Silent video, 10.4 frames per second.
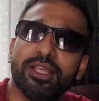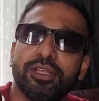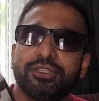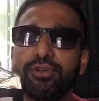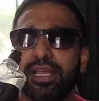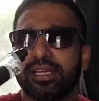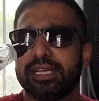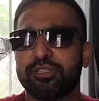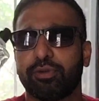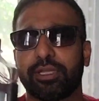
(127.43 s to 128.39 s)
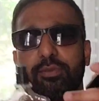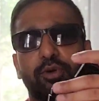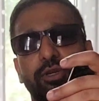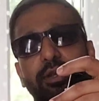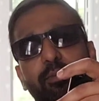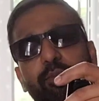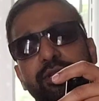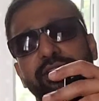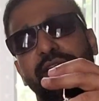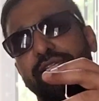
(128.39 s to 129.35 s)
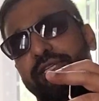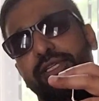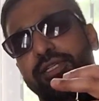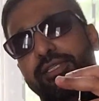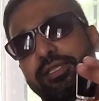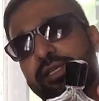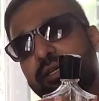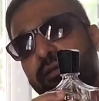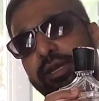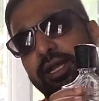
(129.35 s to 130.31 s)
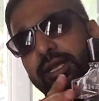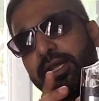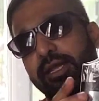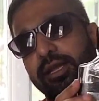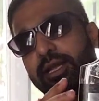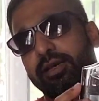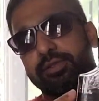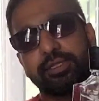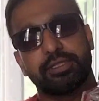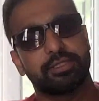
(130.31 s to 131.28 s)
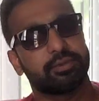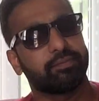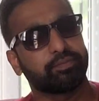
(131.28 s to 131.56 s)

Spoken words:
So yeah, nice looking bottle. Presentation is great. I love this.